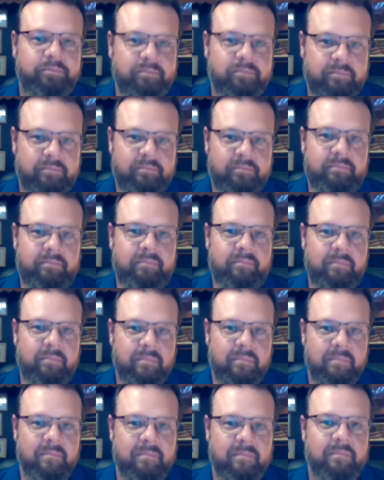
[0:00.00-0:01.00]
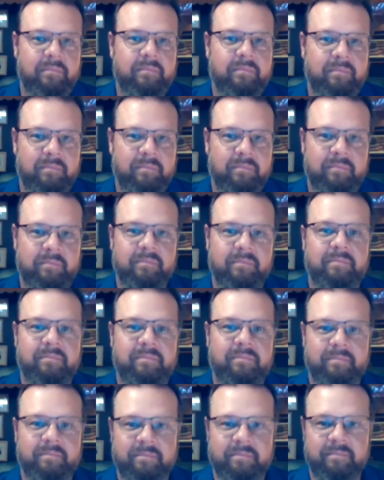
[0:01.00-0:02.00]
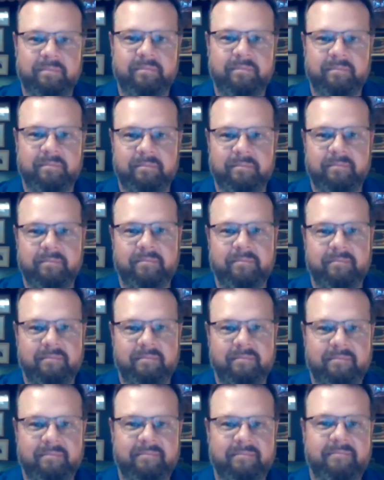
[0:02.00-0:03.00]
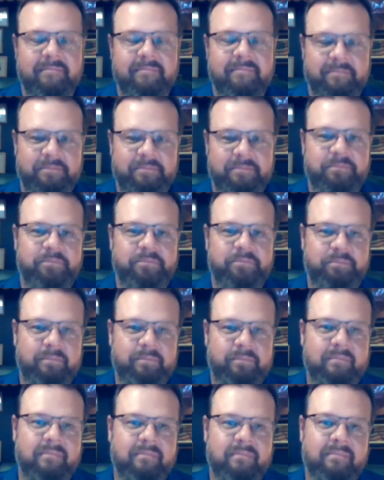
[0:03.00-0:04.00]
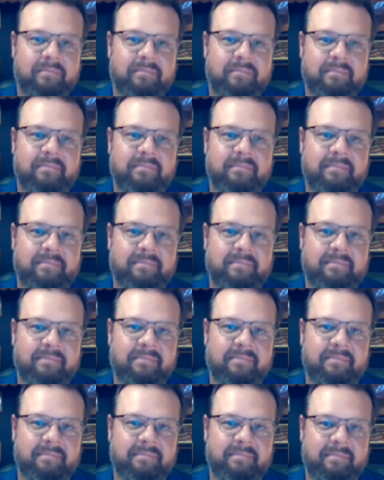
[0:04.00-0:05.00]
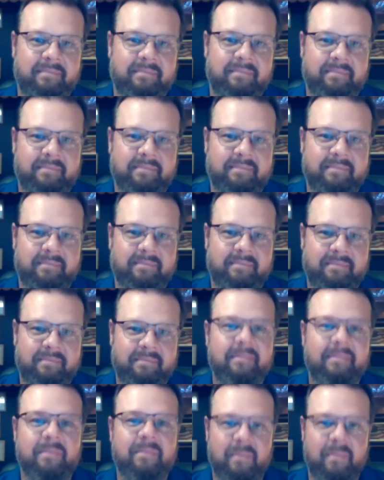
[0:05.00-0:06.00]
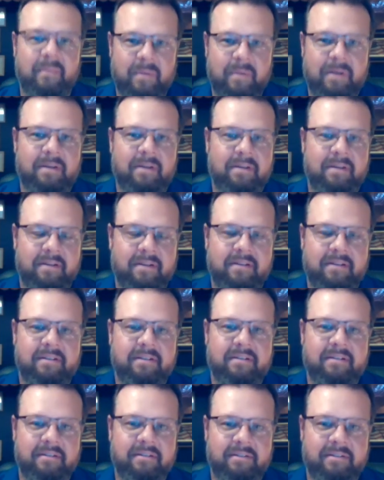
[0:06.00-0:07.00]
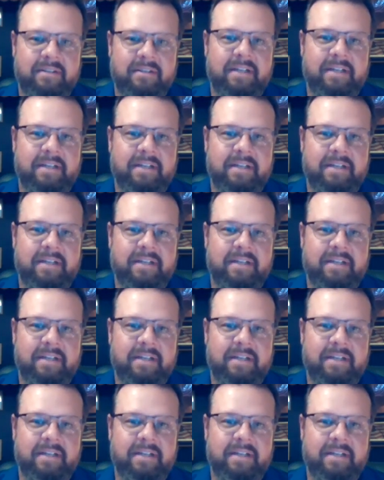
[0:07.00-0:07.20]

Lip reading: [no speech]